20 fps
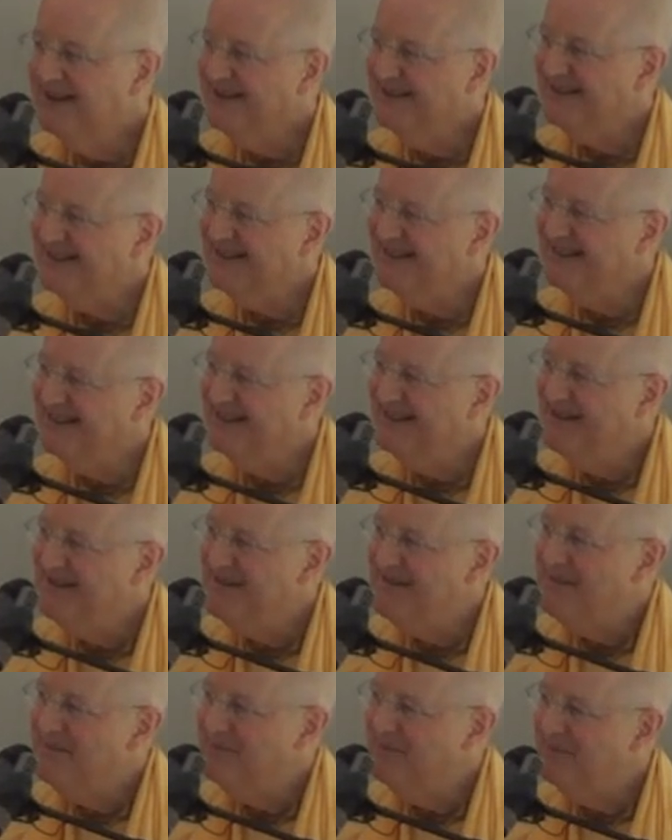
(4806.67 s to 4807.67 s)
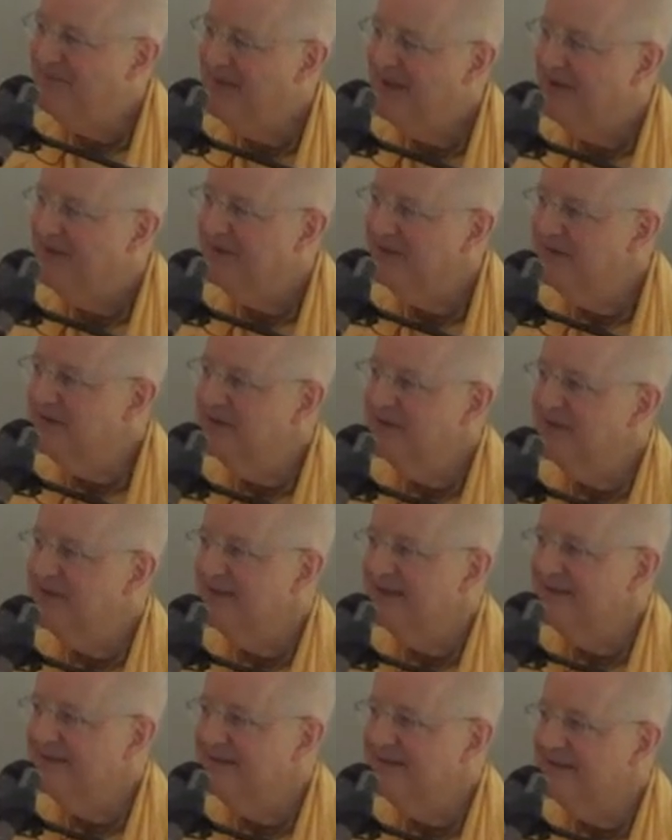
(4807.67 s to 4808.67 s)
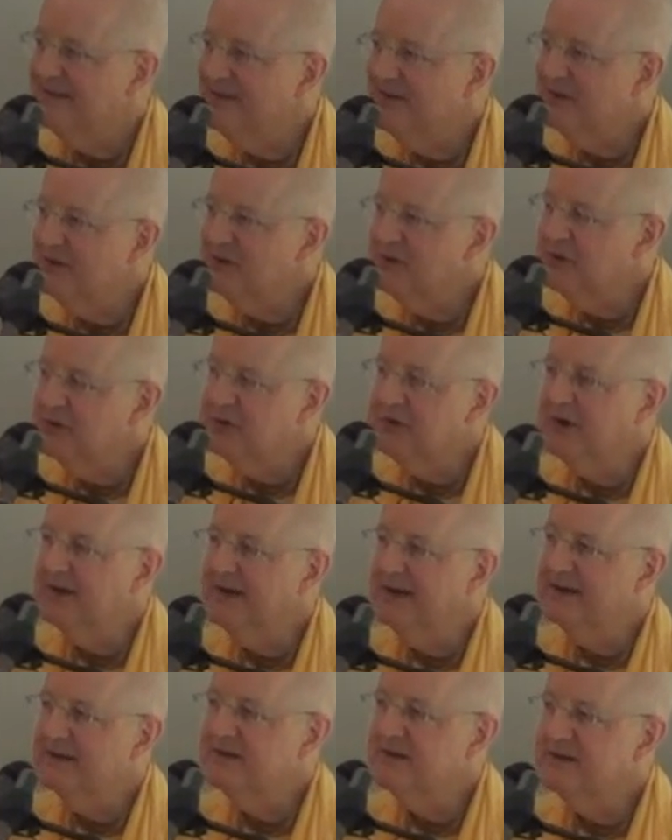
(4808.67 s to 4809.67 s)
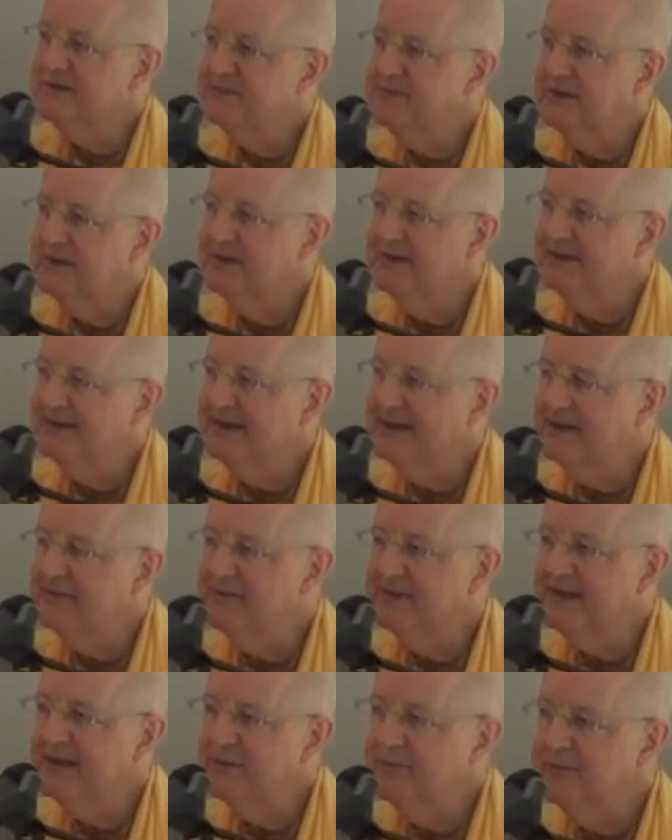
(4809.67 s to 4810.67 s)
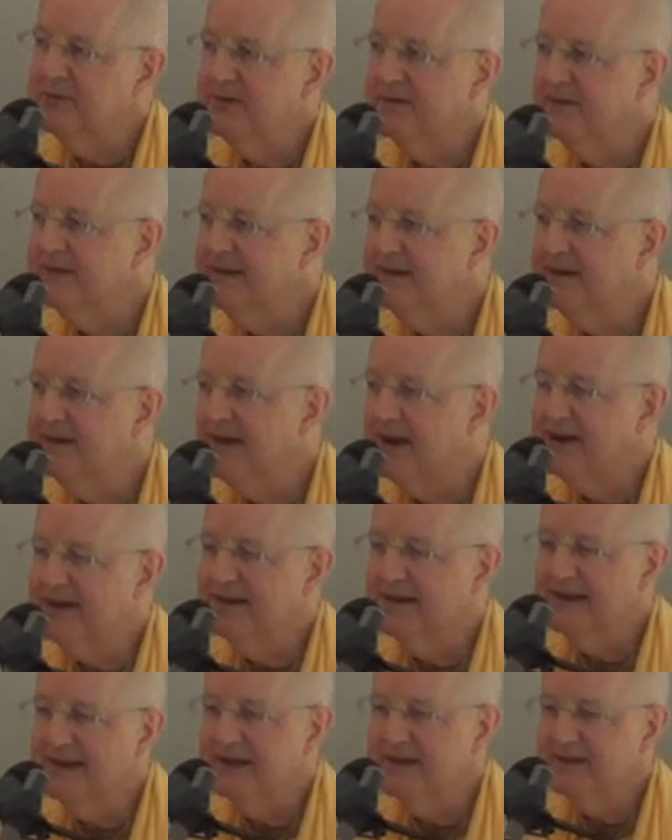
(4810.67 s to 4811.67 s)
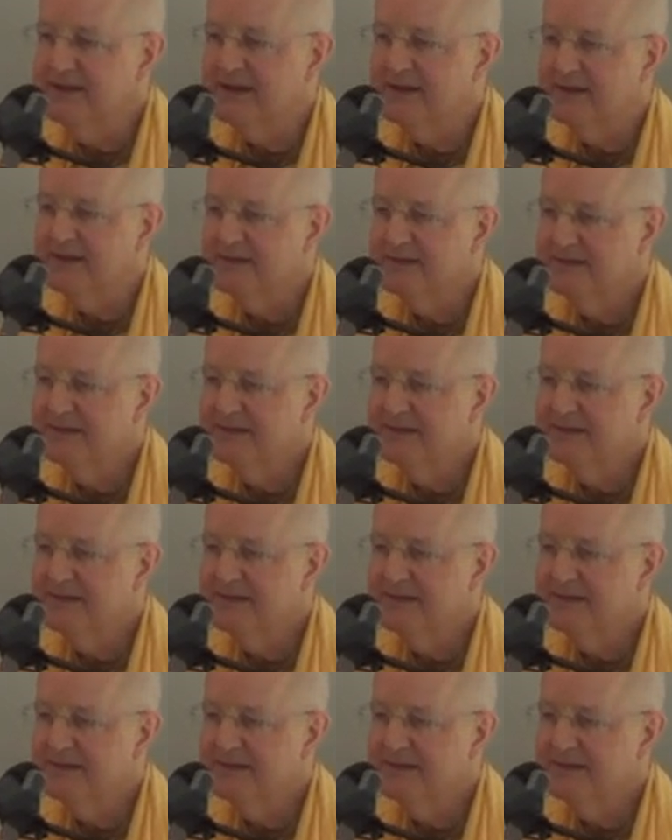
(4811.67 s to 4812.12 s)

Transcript: Out one's shortcomings. The, uh, the, the short answer is purity, and without purity, you're not going to get there.